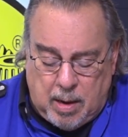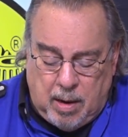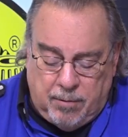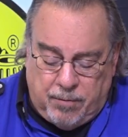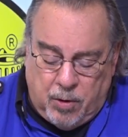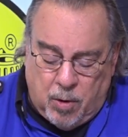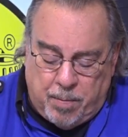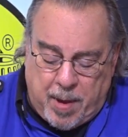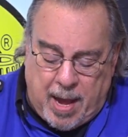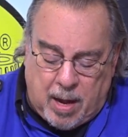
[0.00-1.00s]
if your
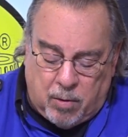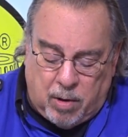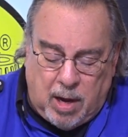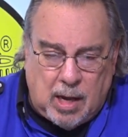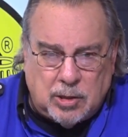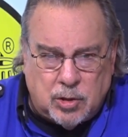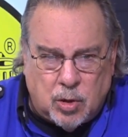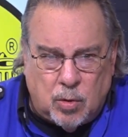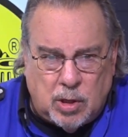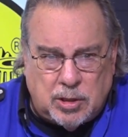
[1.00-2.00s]
battery has a
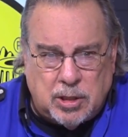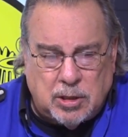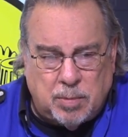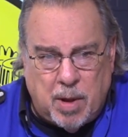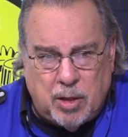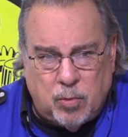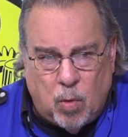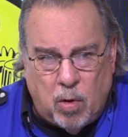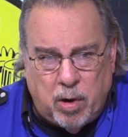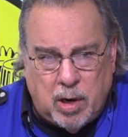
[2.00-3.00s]
36-month
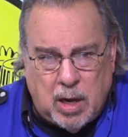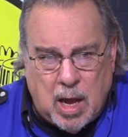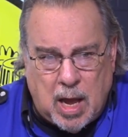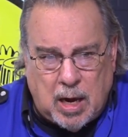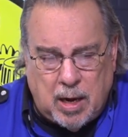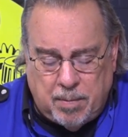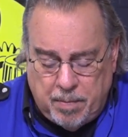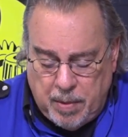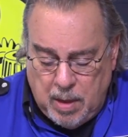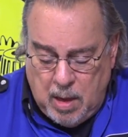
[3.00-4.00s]
warranty on it
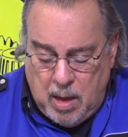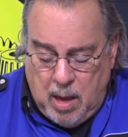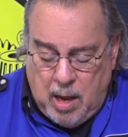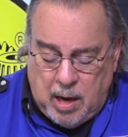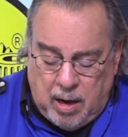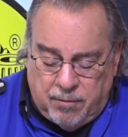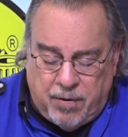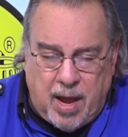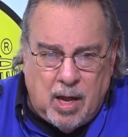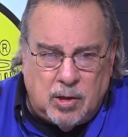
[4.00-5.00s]
and it
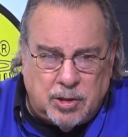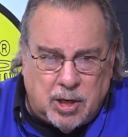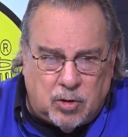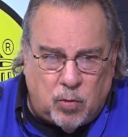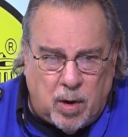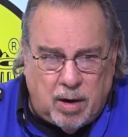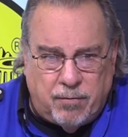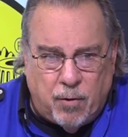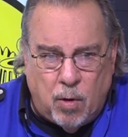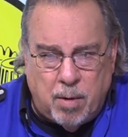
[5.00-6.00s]
fails at
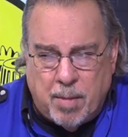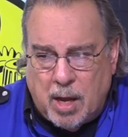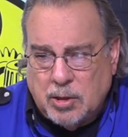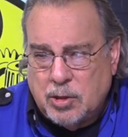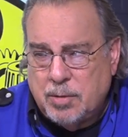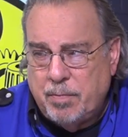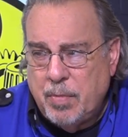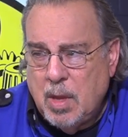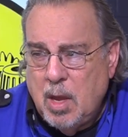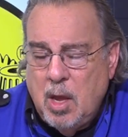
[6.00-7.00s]
24 months,
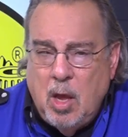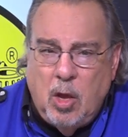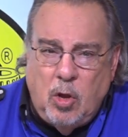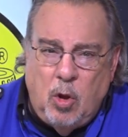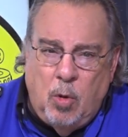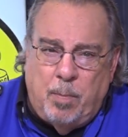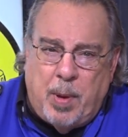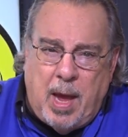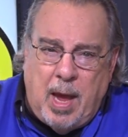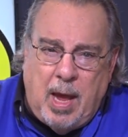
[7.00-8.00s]
you
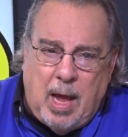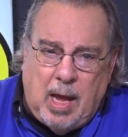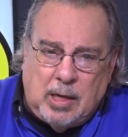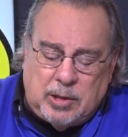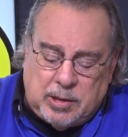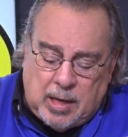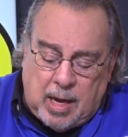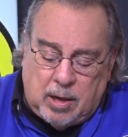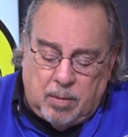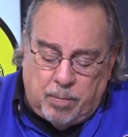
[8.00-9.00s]
pay a
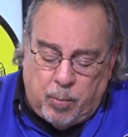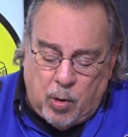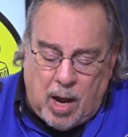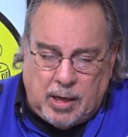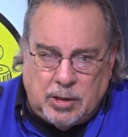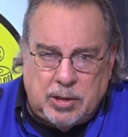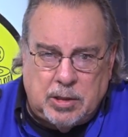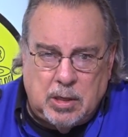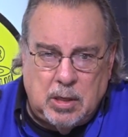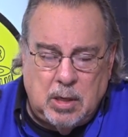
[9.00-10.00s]
set
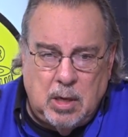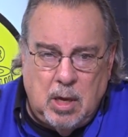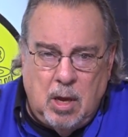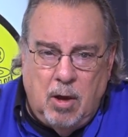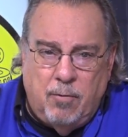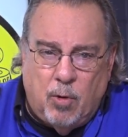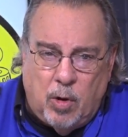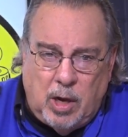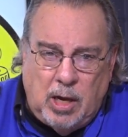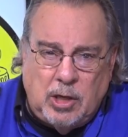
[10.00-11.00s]
price
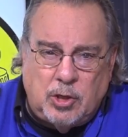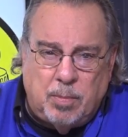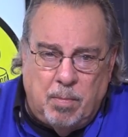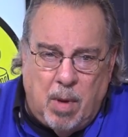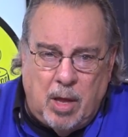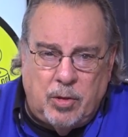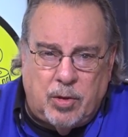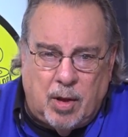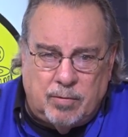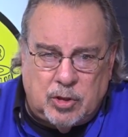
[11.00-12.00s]
for each
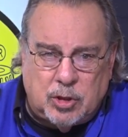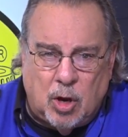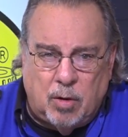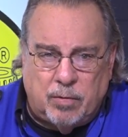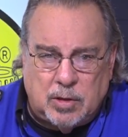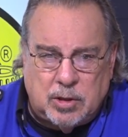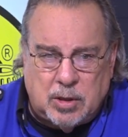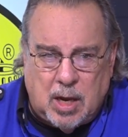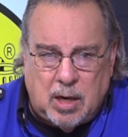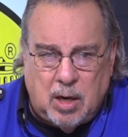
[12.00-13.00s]
month of service
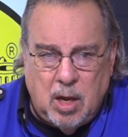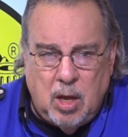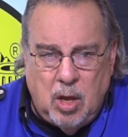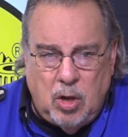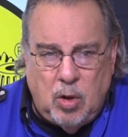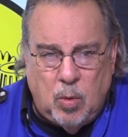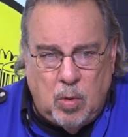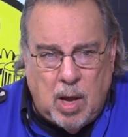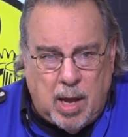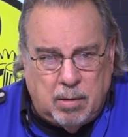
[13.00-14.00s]
that you
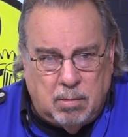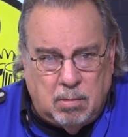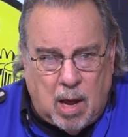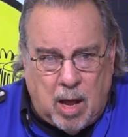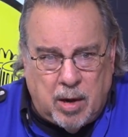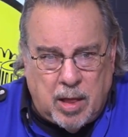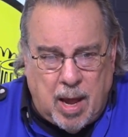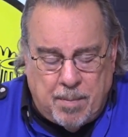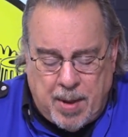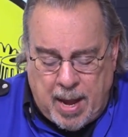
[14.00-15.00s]
got out of
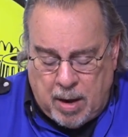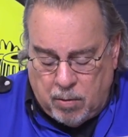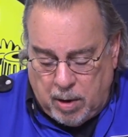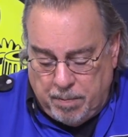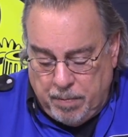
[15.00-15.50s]
that battery.